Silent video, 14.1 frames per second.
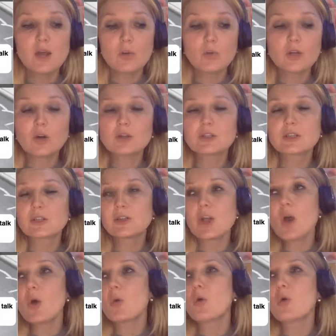we don't
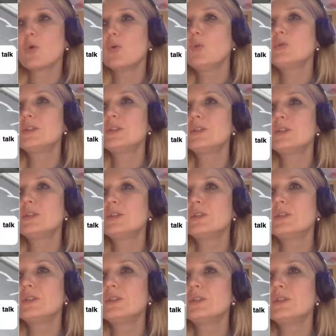know who did it,
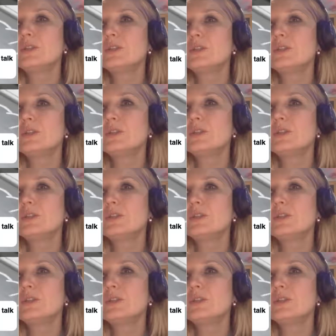for example.